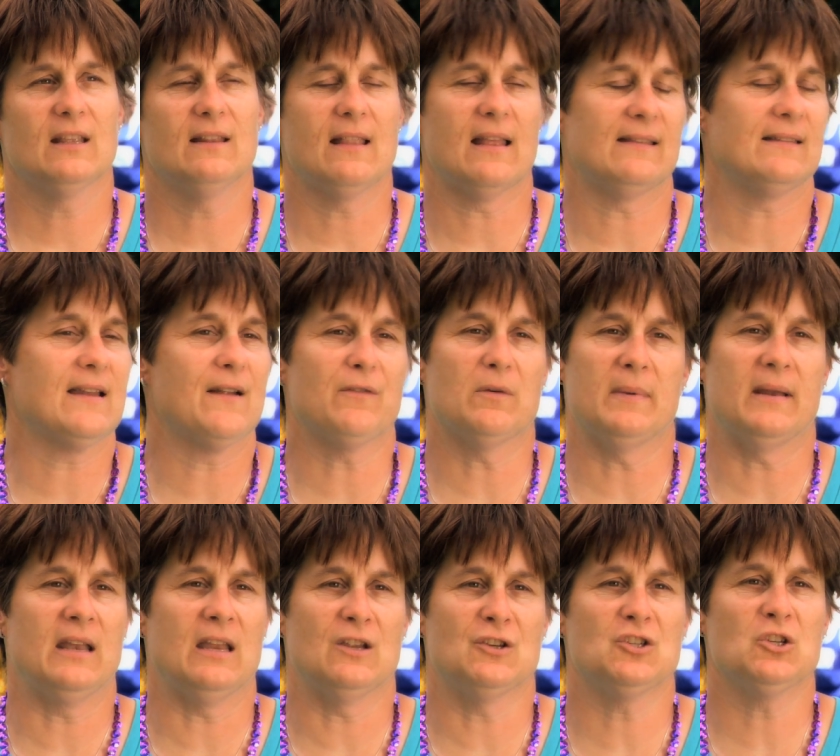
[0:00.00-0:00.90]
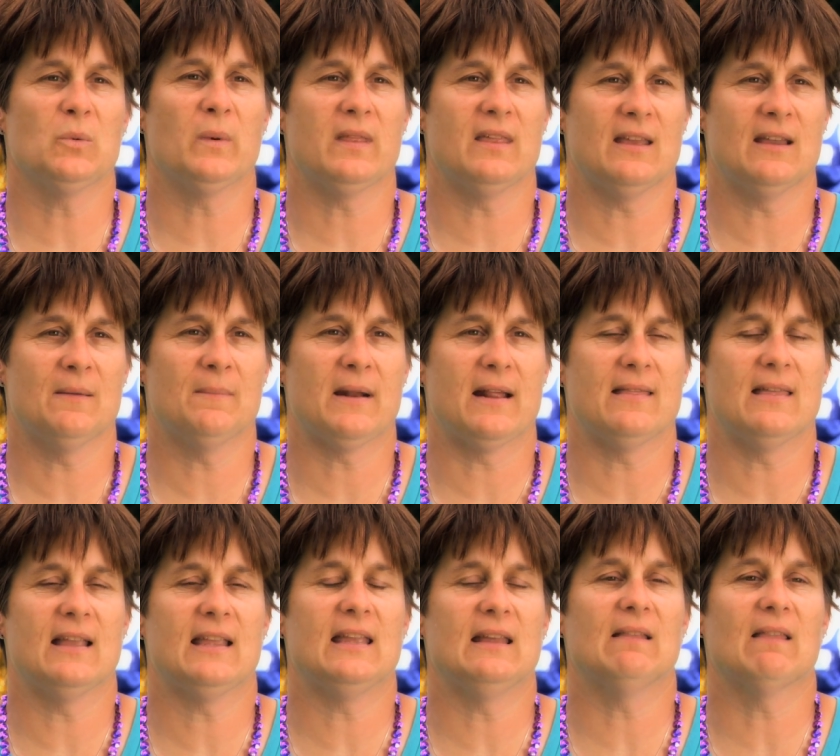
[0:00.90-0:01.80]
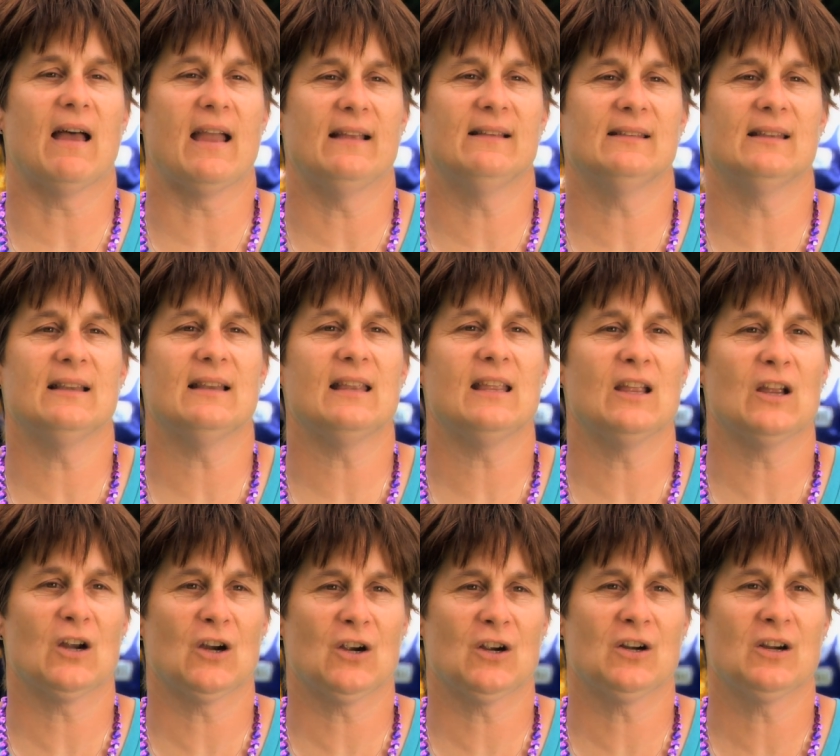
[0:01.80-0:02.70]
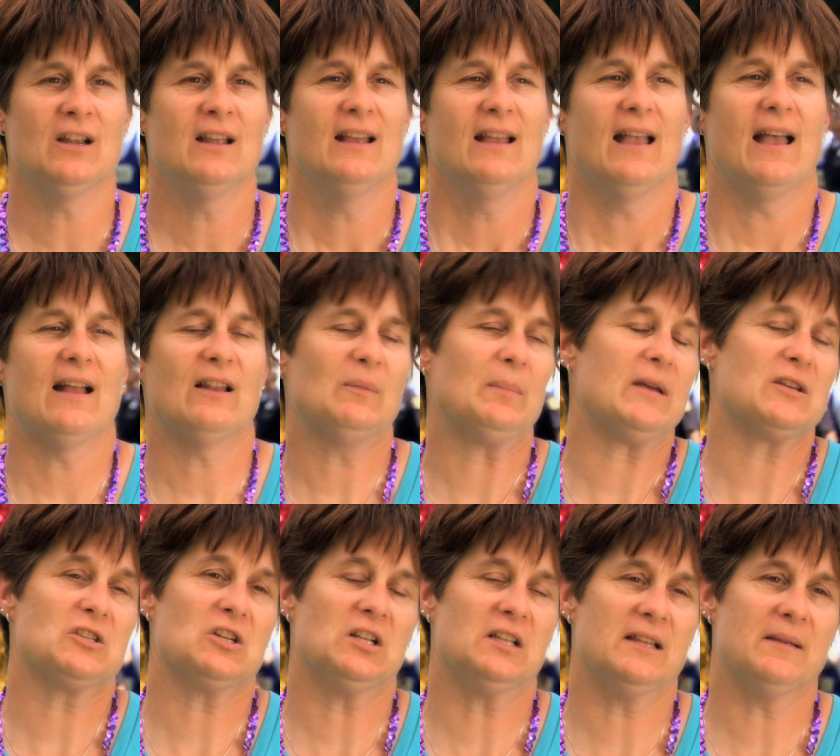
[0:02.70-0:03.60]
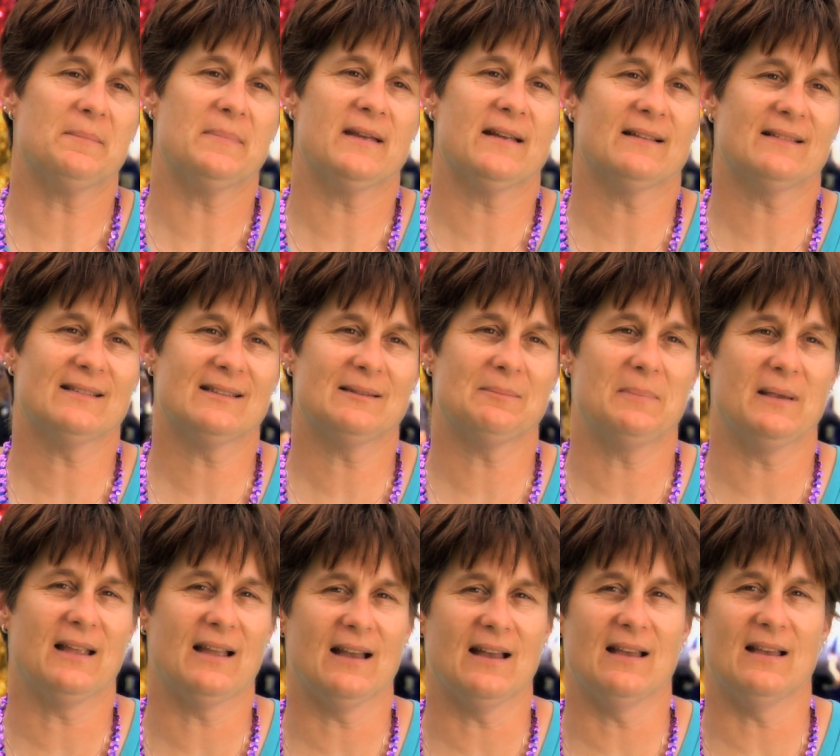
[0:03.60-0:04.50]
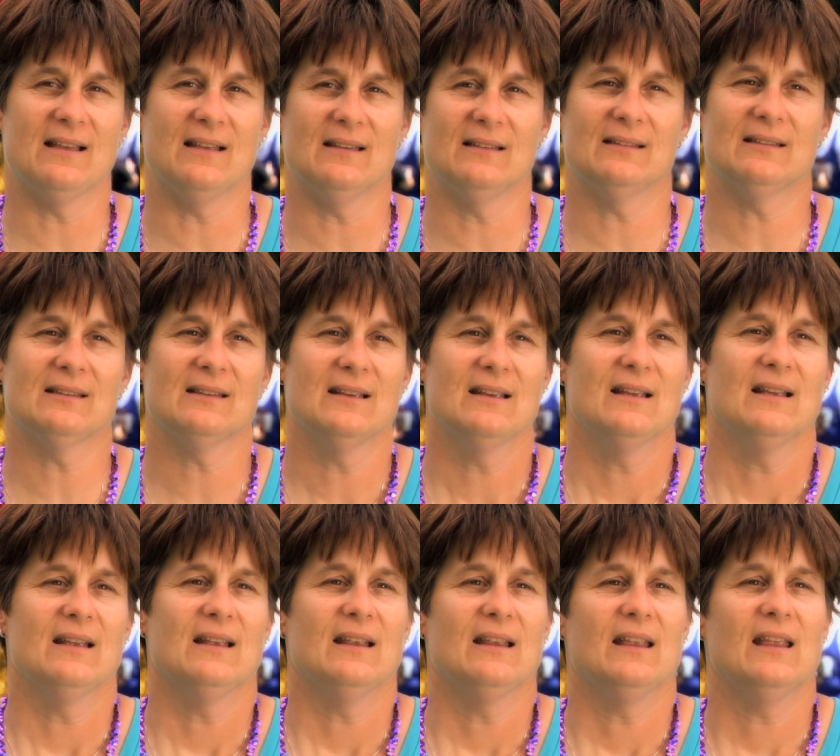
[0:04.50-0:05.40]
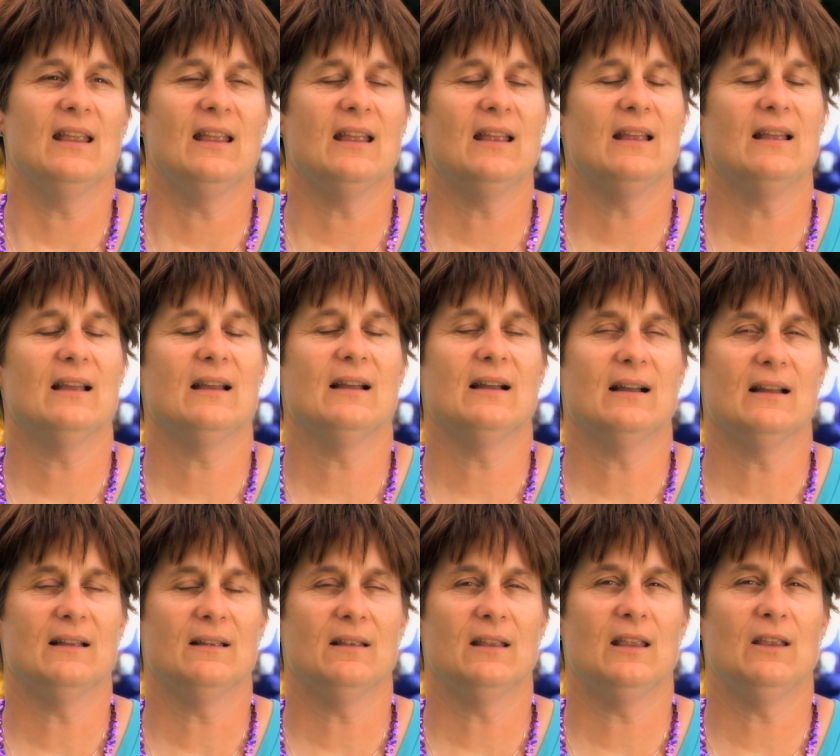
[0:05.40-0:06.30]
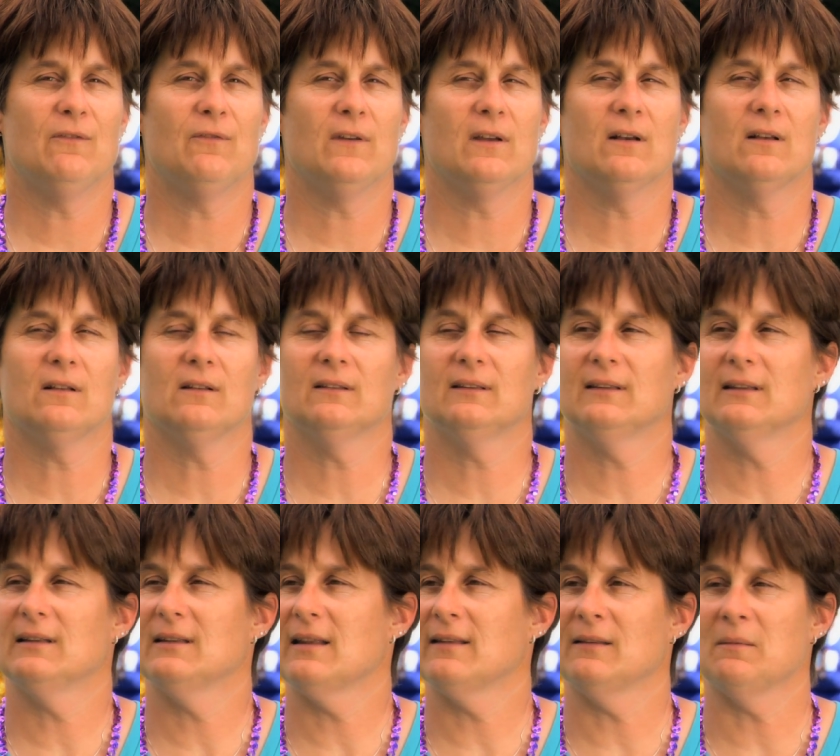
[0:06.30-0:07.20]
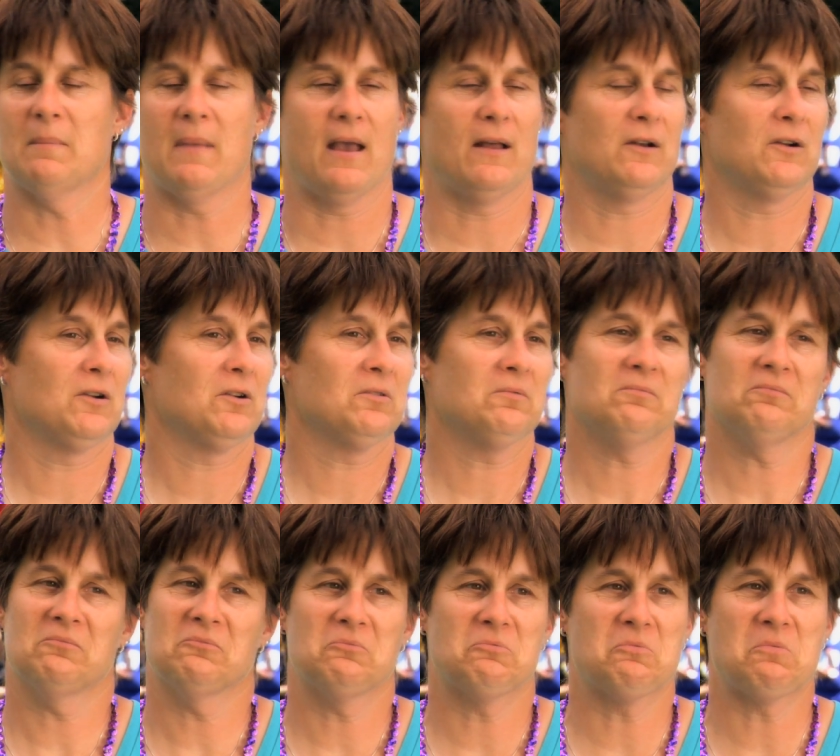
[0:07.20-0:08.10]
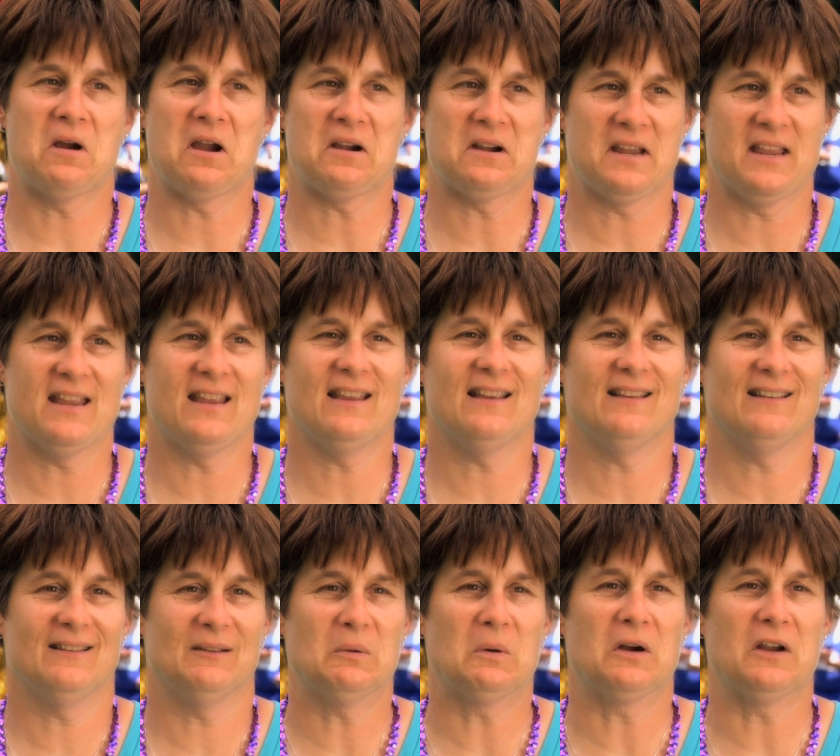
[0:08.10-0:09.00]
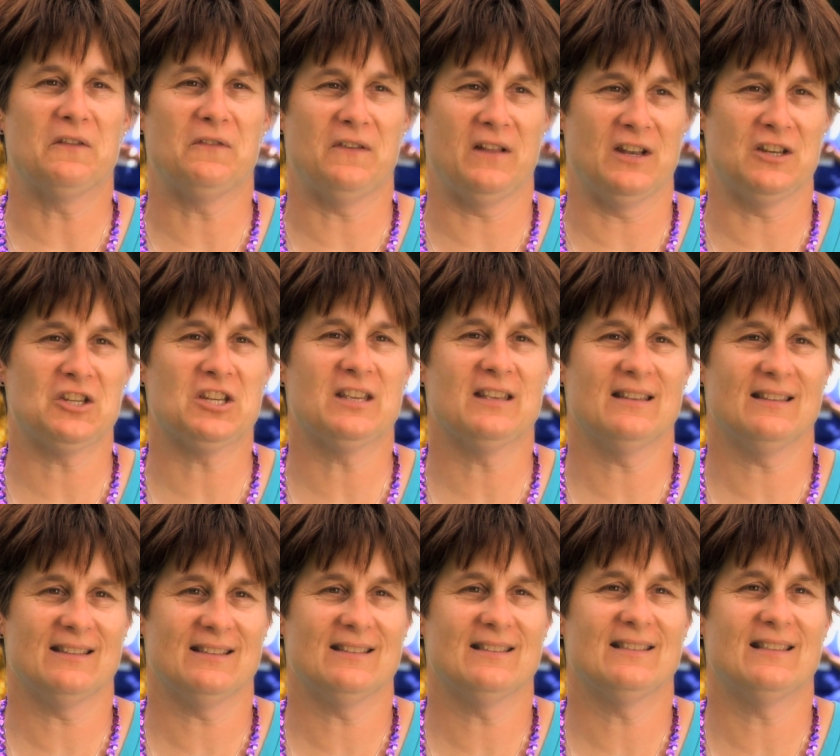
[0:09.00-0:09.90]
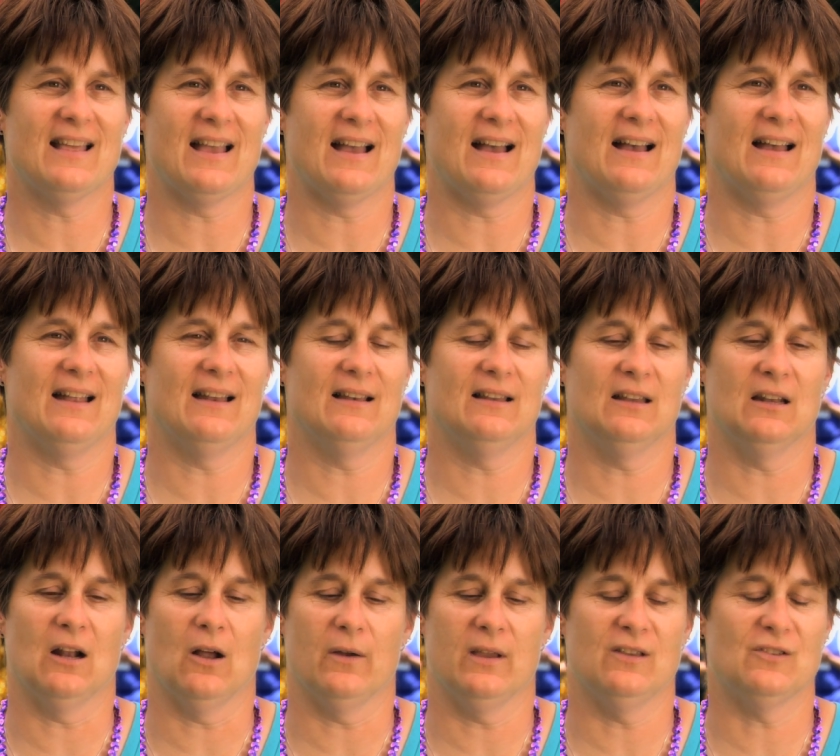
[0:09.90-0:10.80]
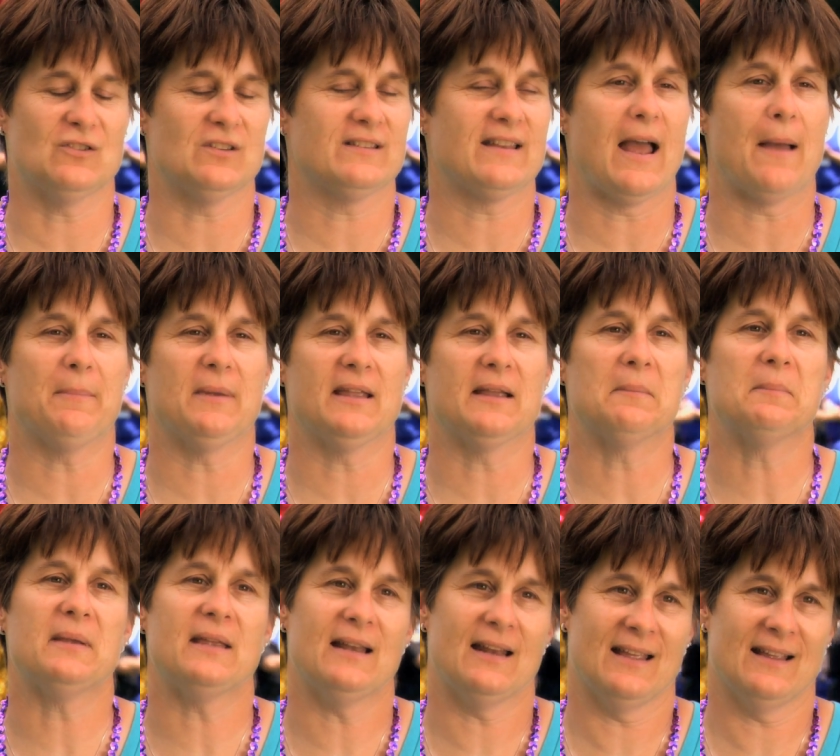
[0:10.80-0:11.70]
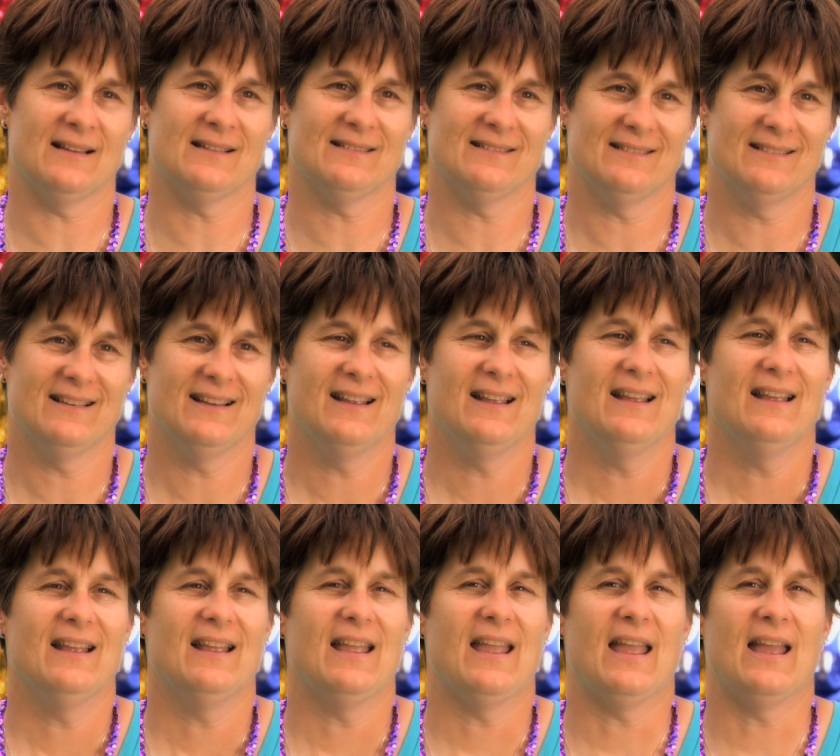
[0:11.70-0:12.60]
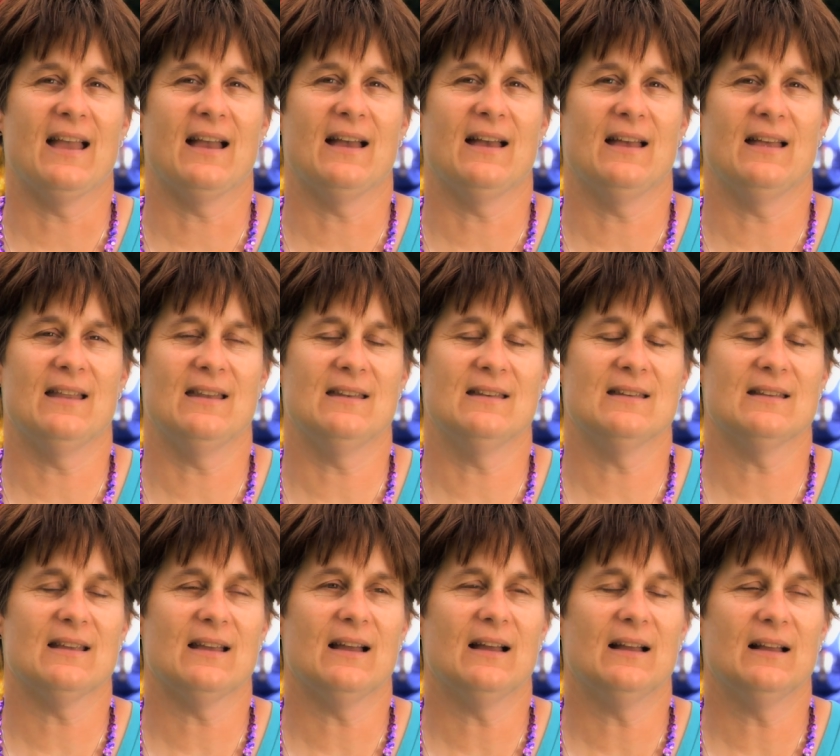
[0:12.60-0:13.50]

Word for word: that's never been an issue with him. I think he likes it here at Special Olympics because he, he feels it doesn't matter where he, where he finishes, that, you know, he's just happy competing. And